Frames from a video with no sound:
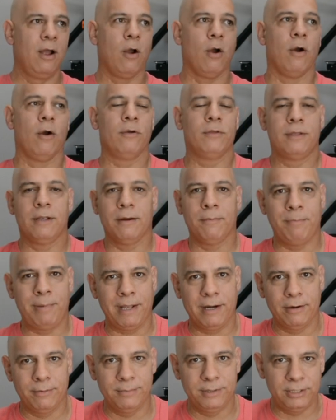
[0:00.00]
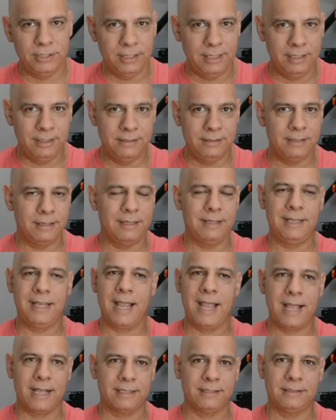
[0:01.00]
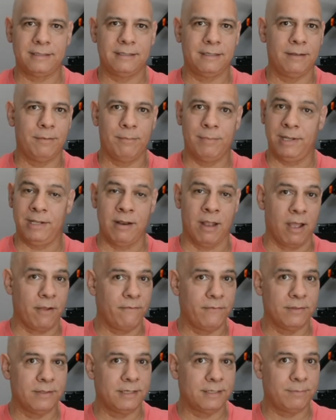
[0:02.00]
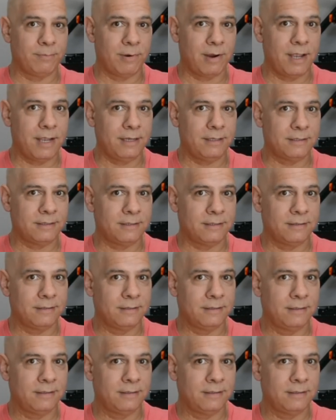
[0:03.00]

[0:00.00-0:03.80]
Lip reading: Are there better machines? Yes, but not for this price.